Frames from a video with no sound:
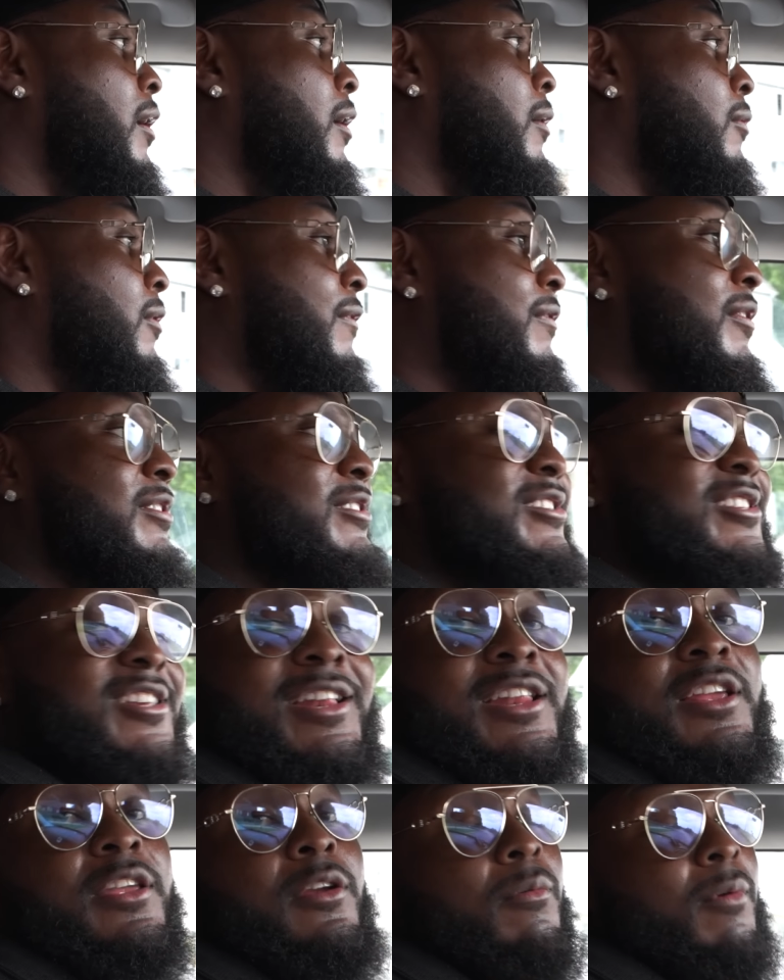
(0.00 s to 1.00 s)
with
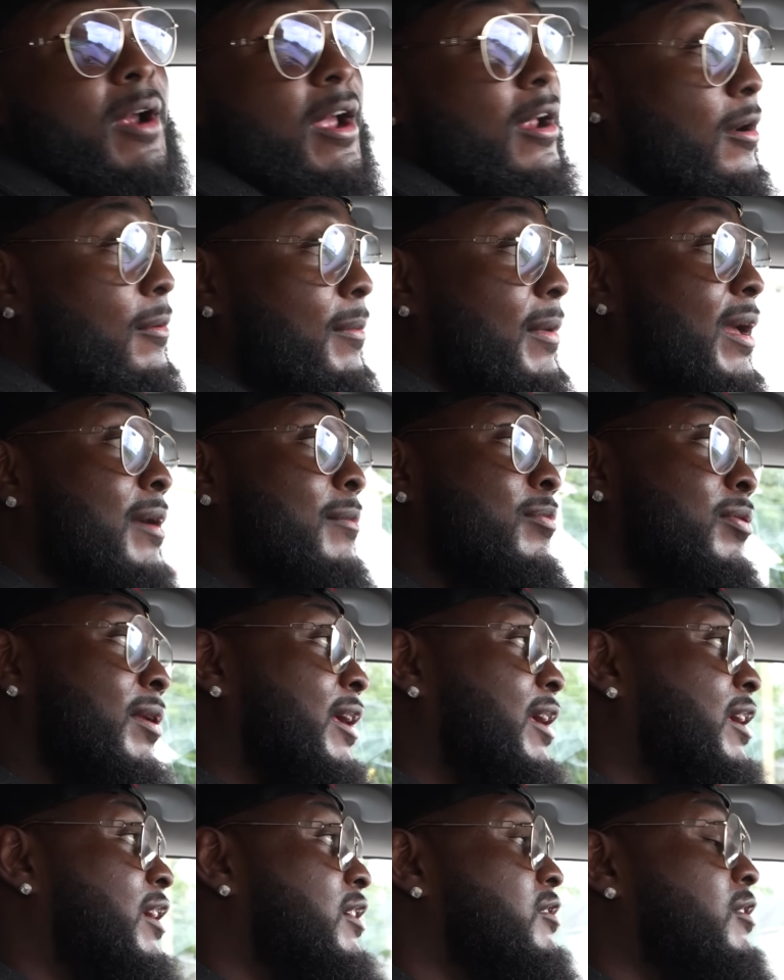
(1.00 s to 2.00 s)
concealing your record, man.
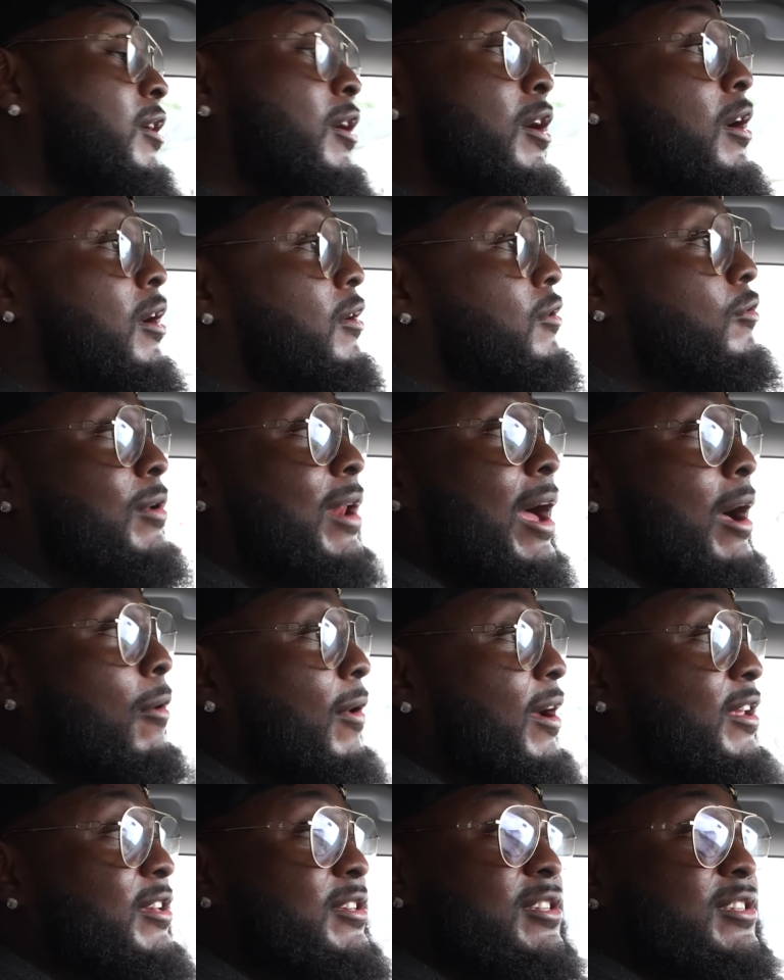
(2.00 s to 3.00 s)
Please do not
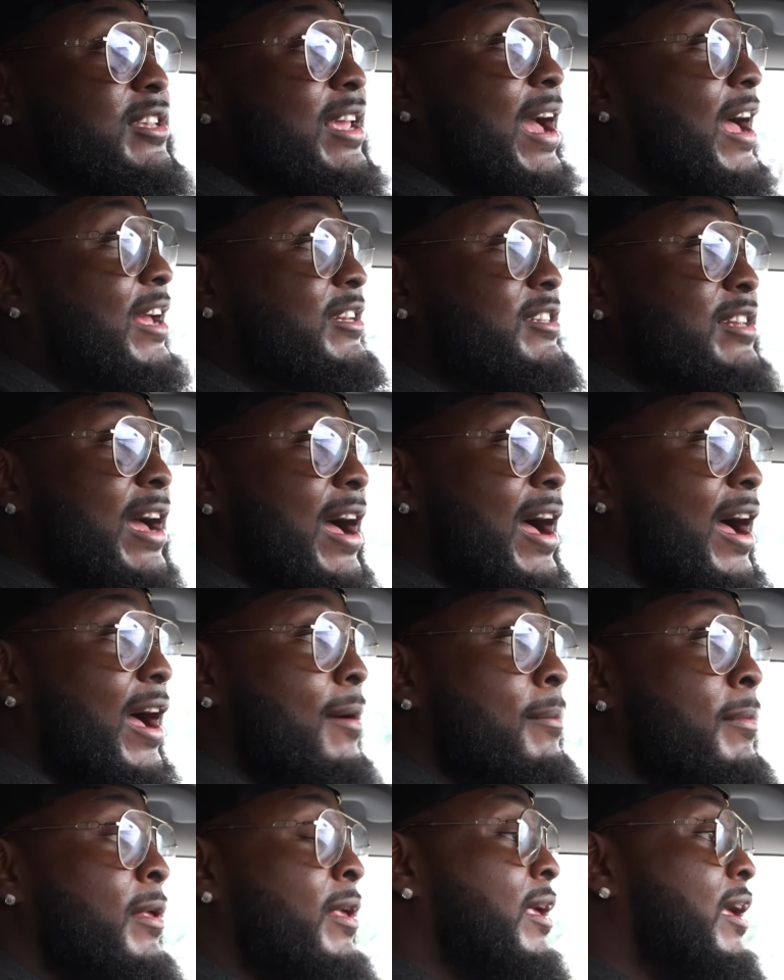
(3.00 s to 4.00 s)
waste this guy's
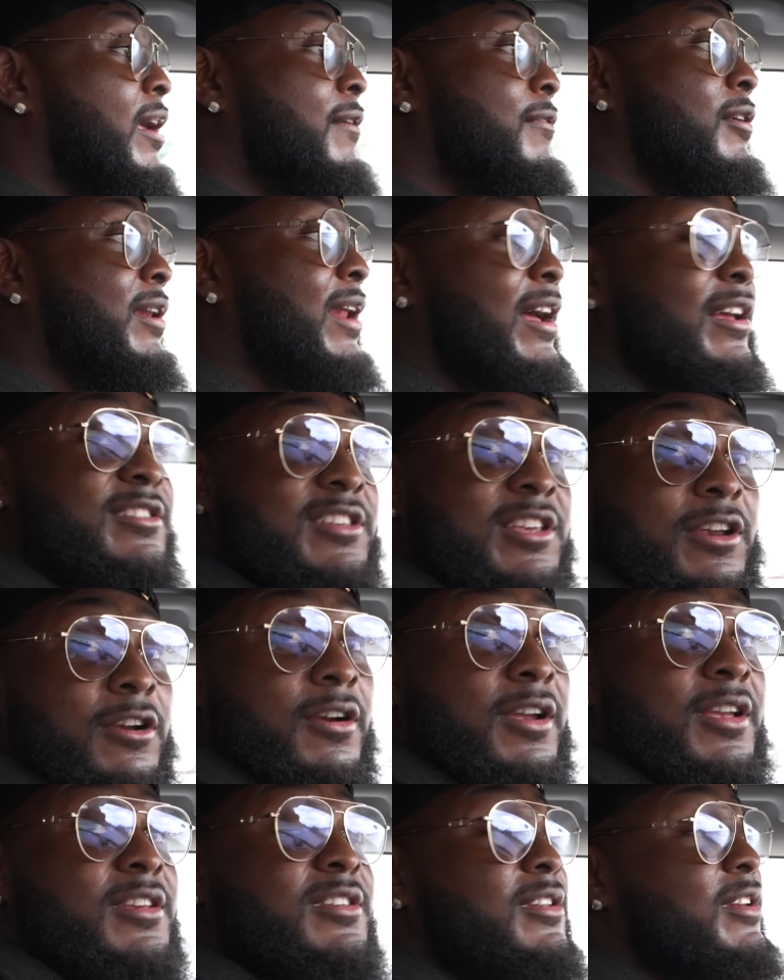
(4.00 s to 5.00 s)
time if you're not
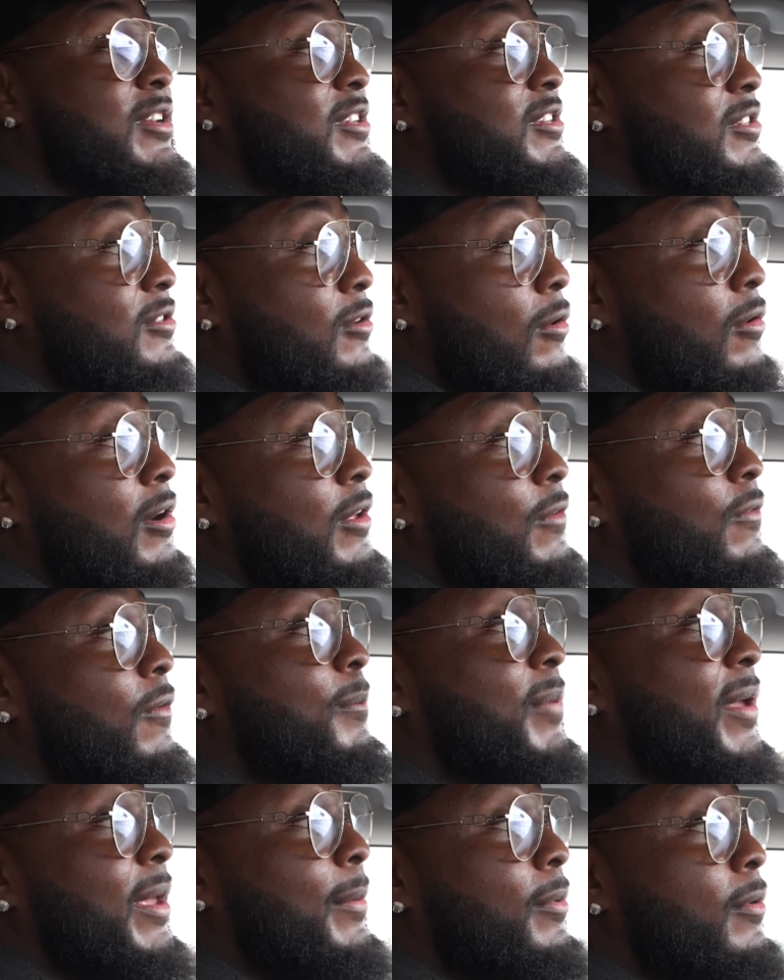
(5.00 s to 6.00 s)
serious. And this is only for
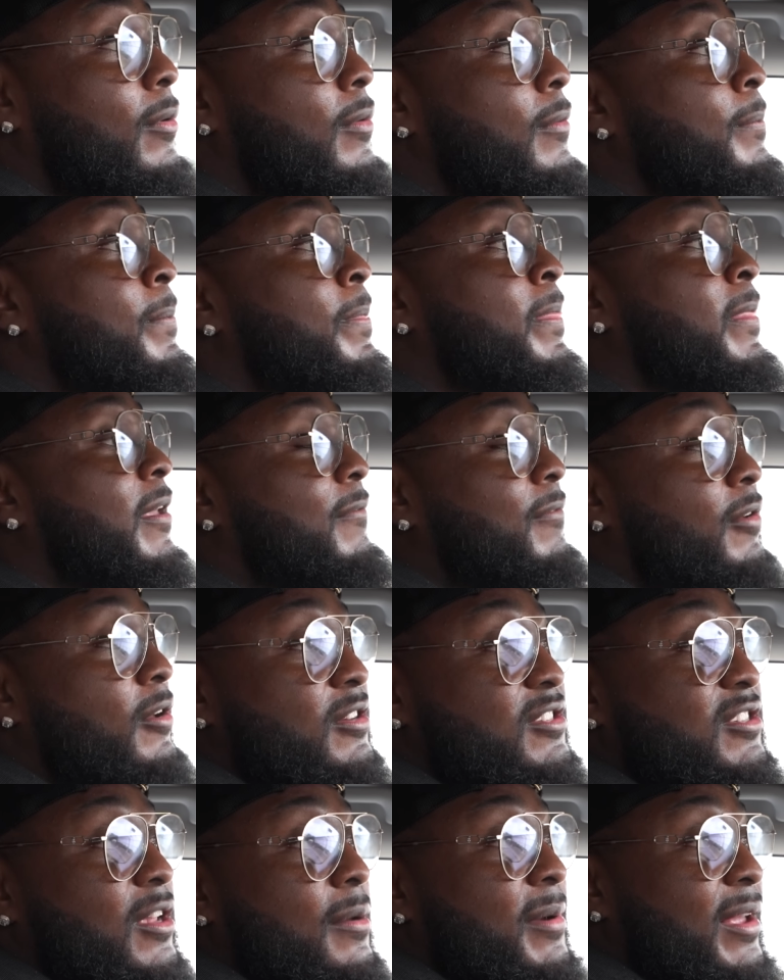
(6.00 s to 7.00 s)
people, if you're in
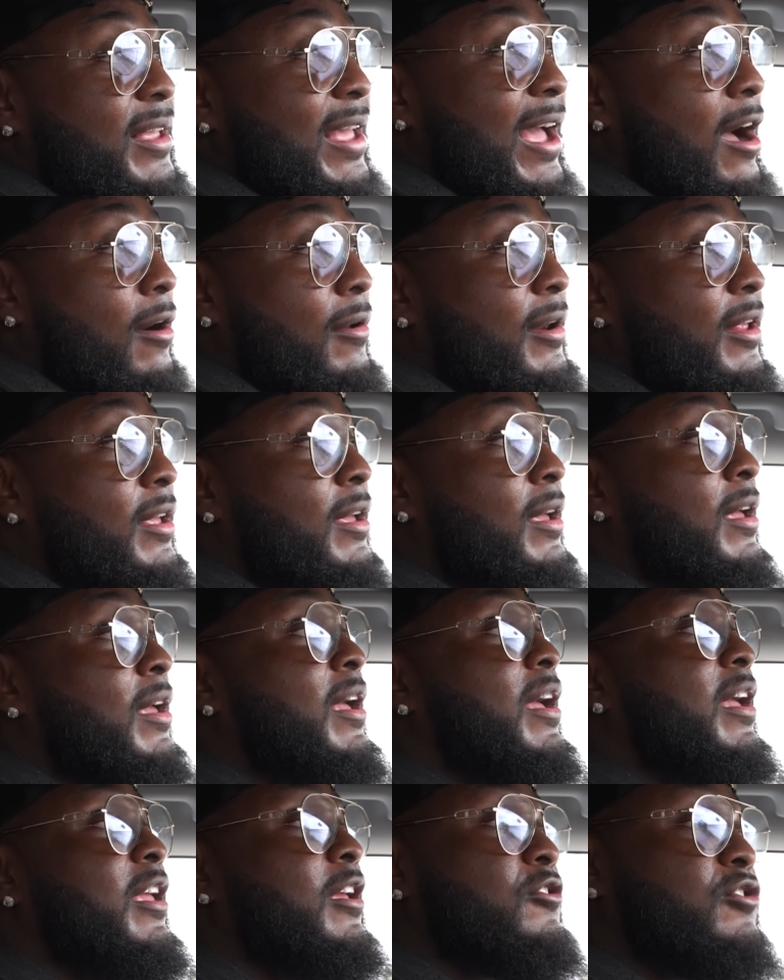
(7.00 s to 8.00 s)
Summit County
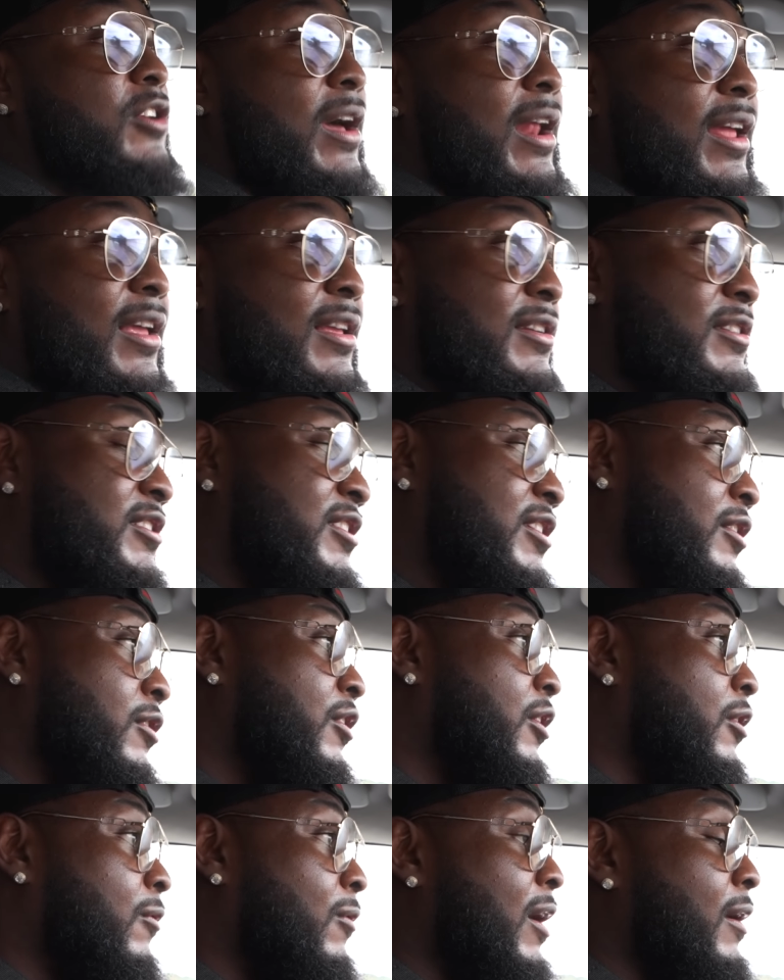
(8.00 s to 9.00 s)
and you're trying to conceal
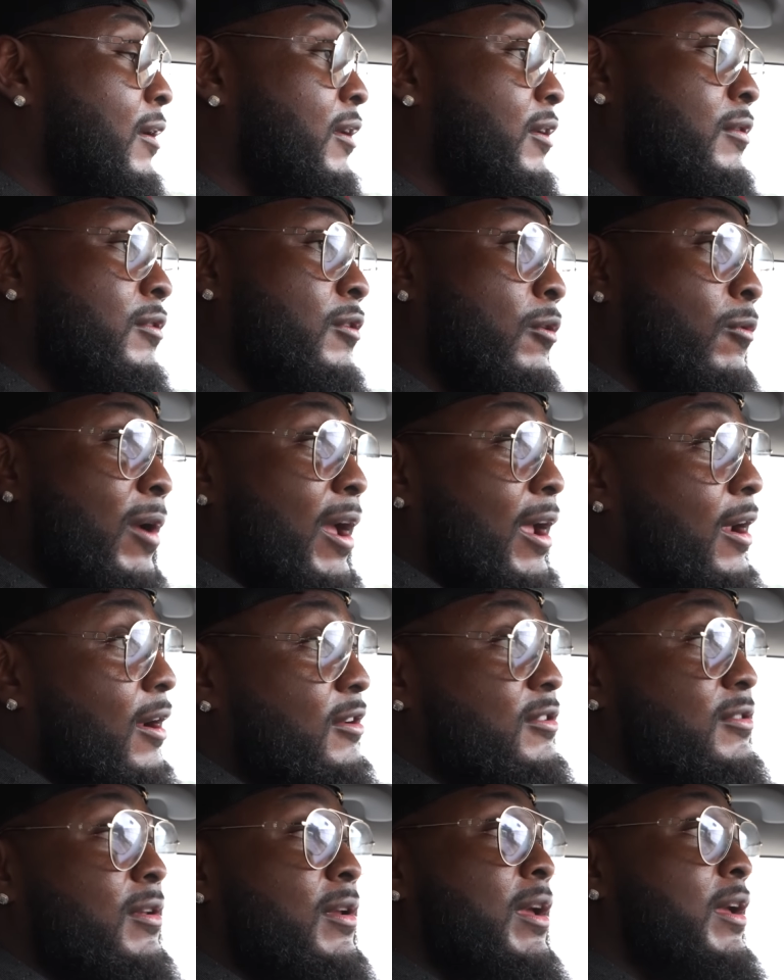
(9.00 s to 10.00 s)
your
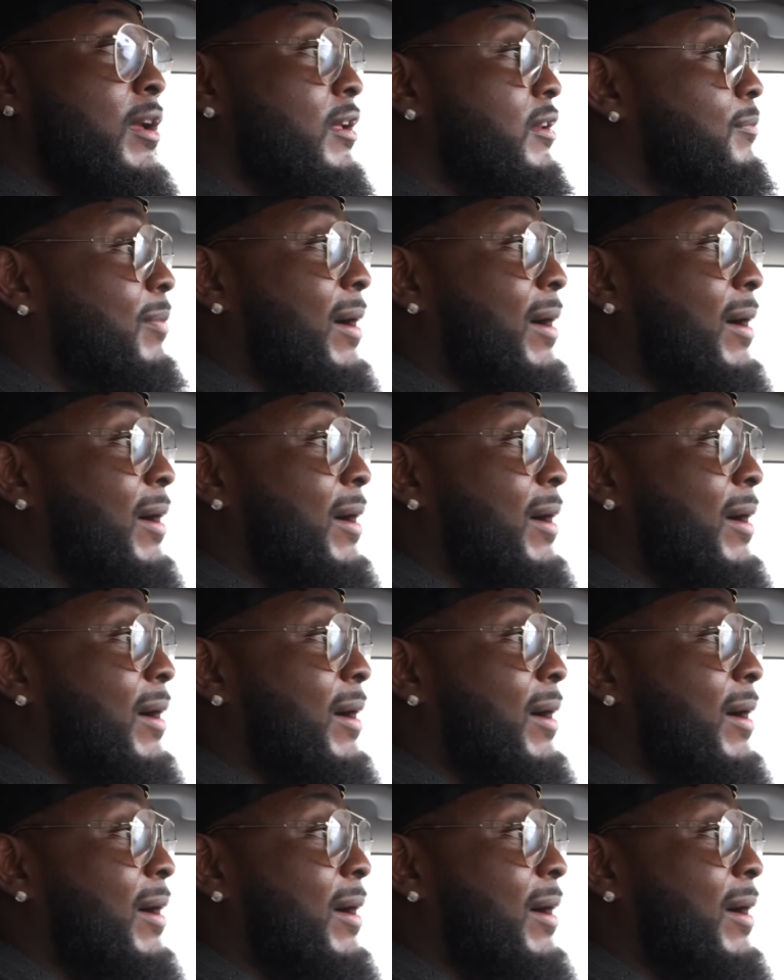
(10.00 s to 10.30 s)
records to